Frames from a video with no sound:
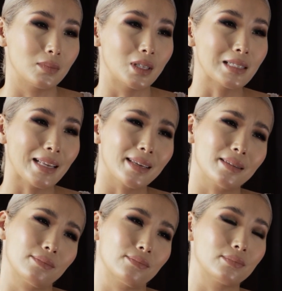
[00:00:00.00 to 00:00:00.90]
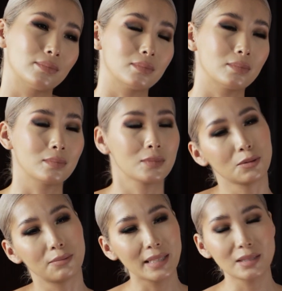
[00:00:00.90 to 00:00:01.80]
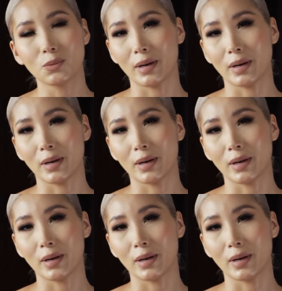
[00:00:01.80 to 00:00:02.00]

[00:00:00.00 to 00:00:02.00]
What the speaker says: it's like, the reason